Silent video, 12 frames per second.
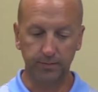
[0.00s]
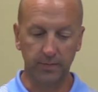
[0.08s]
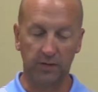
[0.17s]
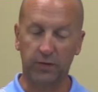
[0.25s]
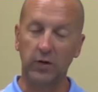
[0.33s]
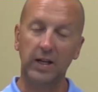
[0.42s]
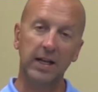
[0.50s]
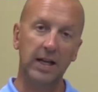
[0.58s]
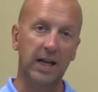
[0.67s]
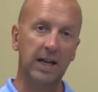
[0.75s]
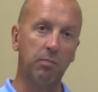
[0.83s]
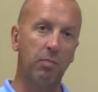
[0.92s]
If you need
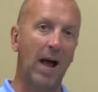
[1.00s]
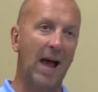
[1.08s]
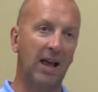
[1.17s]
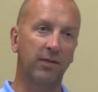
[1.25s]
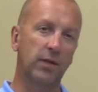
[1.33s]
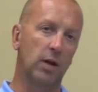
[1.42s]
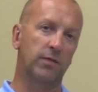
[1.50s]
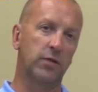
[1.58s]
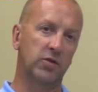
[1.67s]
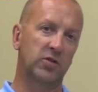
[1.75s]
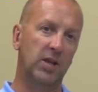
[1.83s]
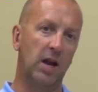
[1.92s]
any if you're
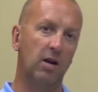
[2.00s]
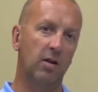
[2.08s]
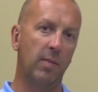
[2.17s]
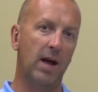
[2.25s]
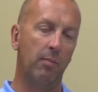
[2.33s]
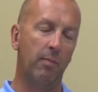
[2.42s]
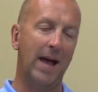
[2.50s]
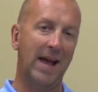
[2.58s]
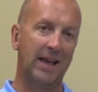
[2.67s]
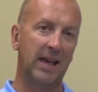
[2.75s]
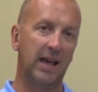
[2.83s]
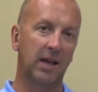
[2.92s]
scared about
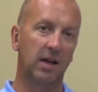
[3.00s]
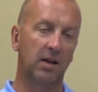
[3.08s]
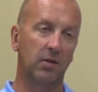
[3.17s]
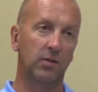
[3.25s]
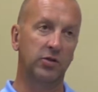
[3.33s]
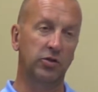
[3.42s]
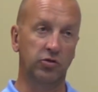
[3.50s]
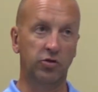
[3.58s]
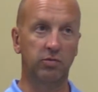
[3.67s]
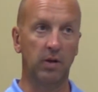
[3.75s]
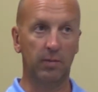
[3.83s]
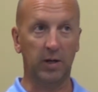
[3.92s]
backing, which
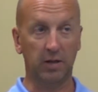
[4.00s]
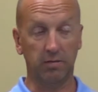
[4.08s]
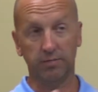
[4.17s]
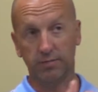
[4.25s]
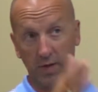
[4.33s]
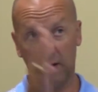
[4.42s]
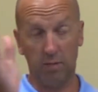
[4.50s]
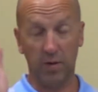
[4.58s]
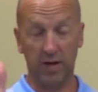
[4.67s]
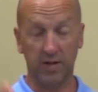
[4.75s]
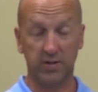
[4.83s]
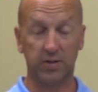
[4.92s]

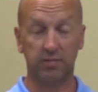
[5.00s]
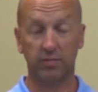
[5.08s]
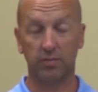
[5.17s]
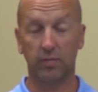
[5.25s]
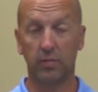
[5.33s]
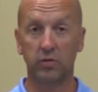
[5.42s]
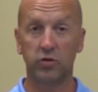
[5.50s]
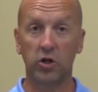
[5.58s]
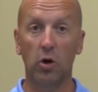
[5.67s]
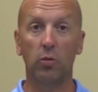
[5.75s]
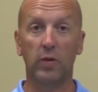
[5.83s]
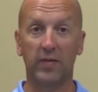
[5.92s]
everybody's
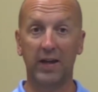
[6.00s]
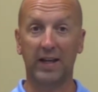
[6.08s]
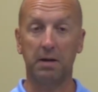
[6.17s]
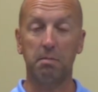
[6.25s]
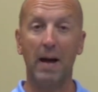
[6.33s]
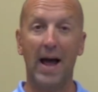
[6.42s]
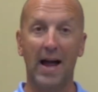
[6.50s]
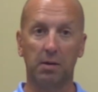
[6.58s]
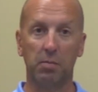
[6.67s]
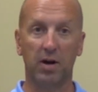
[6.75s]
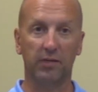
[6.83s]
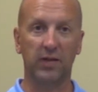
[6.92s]
showed that they could back,
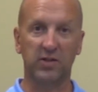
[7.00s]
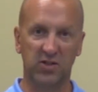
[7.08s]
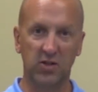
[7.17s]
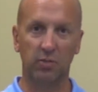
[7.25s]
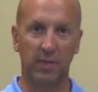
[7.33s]
but if it still